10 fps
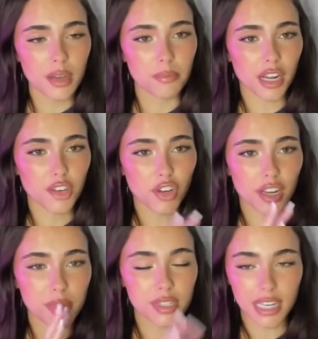but I try to
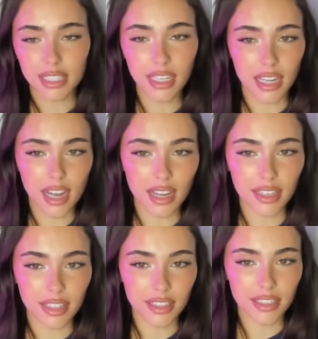pretend like
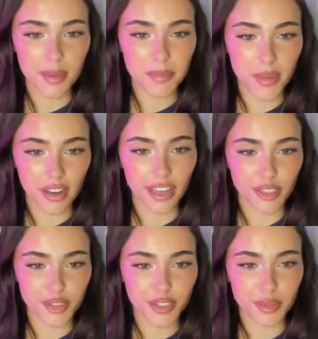I am not
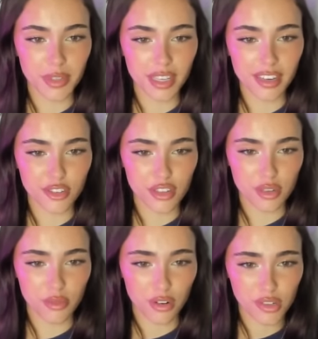actually doing it, and it's just a
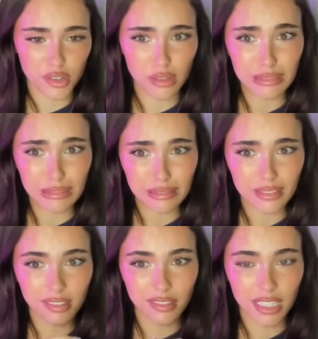rehearsal
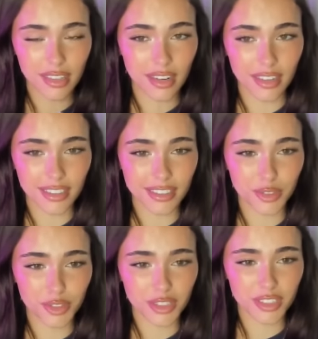and then I
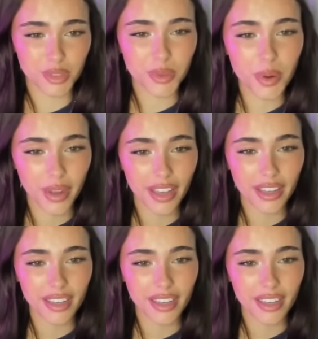usually do okay.